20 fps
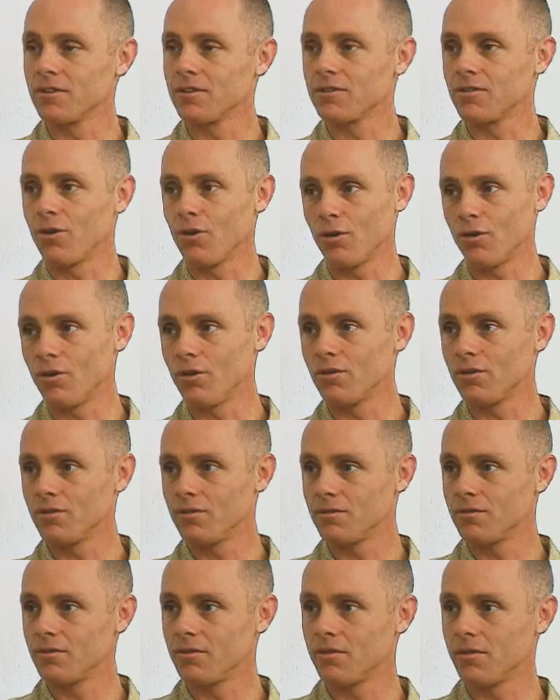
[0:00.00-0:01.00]
this whole
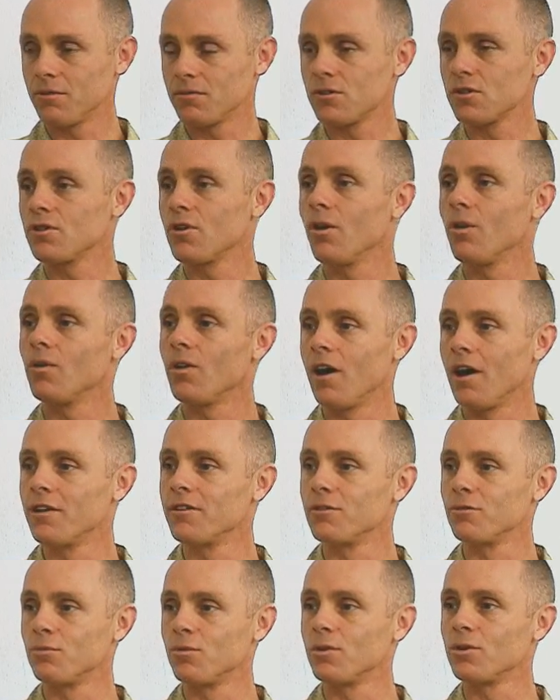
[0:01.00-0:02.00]

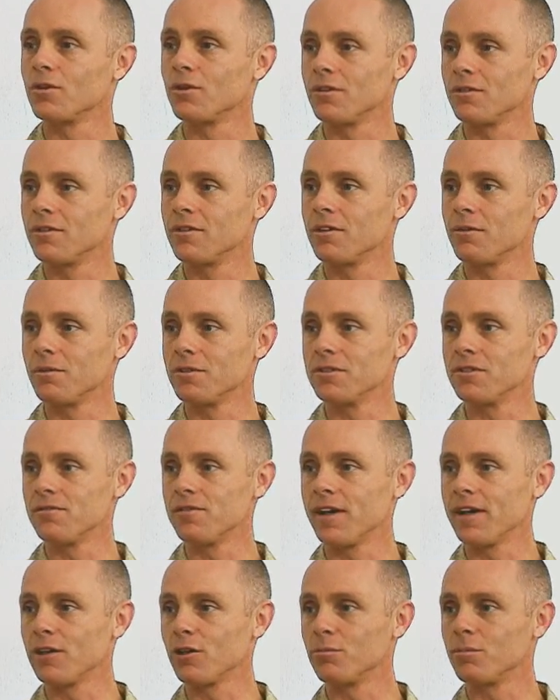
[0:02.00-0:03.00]
other world that was
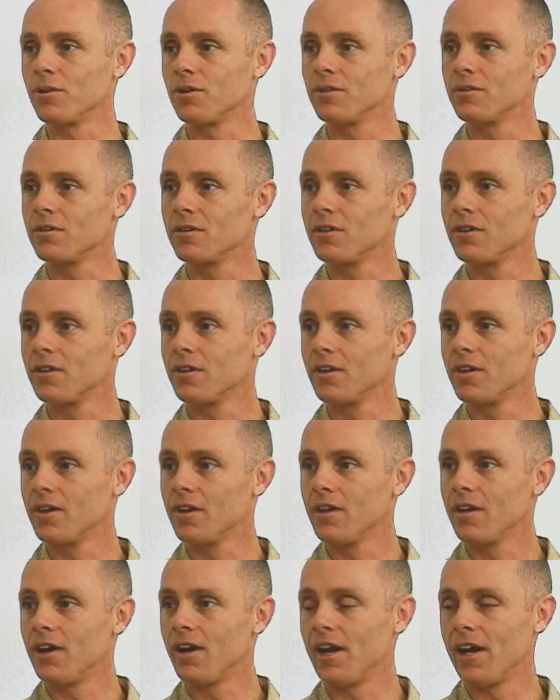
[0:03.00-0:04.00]
available.
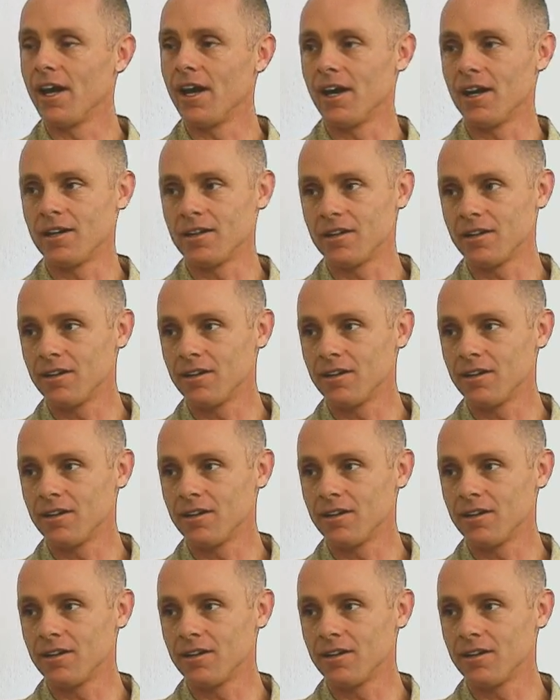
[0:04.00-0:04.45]
And